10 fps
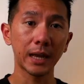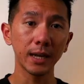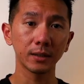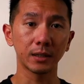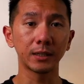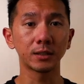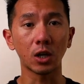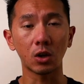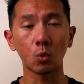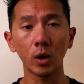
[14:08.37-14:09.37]
that is the
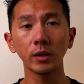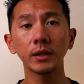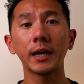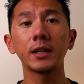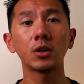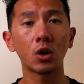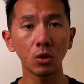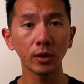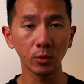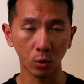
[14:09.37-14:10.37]
one and
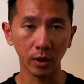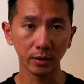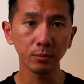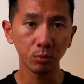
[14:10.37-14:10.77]
only one